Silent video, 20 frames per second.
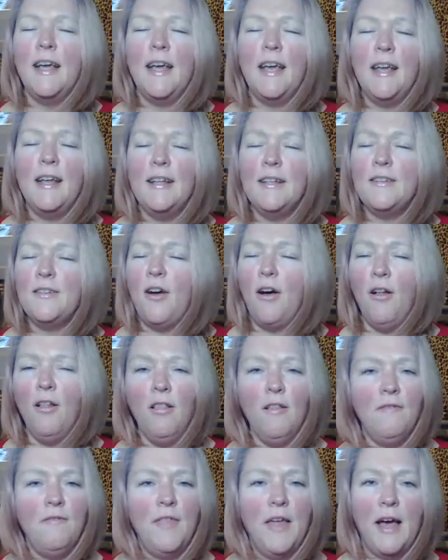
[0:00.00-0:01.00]
and
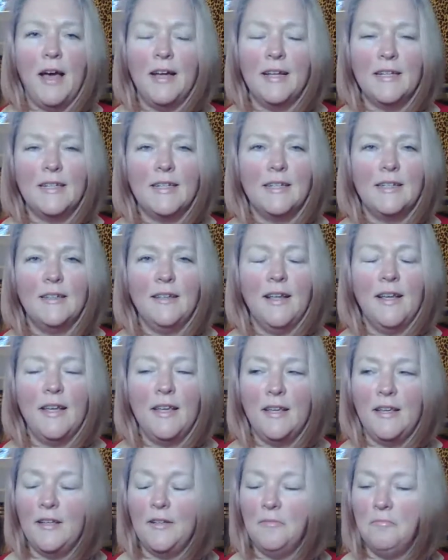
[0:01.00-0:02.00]
all of that. Like